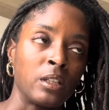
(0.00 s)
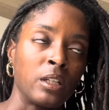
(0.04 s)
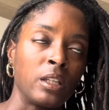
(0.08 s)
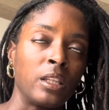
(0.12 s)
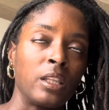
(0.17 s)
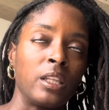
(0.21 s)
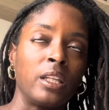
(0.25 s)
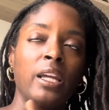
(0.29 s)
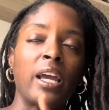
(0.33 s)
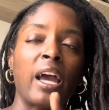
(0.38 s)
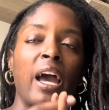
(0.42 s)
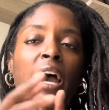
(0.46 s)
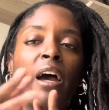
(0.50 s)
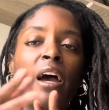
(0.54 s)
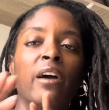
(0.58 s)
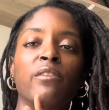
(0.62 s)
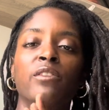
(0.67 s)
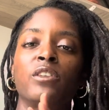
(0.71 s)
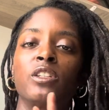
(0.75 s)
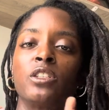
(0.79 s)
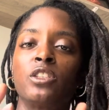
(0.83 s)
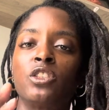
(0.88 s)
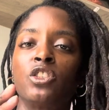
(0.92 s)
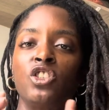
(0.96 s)
the
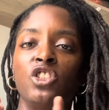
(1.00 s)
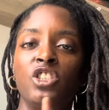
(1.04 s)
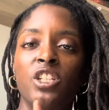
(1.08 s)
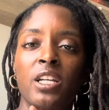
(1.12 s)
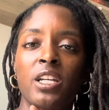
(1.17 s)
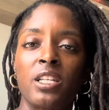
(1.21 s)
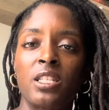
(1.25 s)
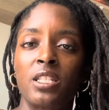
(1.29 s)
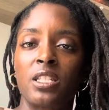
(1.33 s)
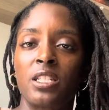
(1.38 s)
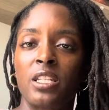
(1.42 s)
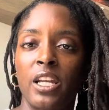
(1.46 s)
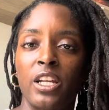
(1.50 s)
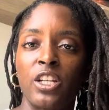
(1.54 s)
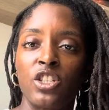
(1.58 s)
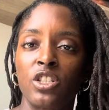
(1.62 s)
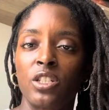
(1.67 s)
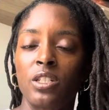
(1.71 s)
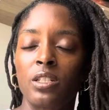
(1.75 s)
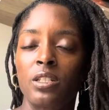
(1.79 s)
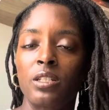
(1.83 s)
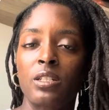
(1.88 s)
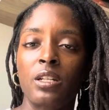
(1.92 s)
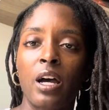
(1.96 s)
average
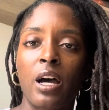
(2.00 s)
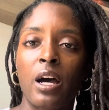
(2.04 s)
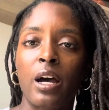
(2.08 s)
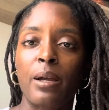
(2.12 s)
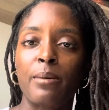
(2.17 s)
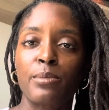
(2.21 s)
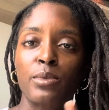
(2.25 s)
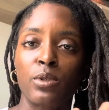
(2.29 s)
gestation time,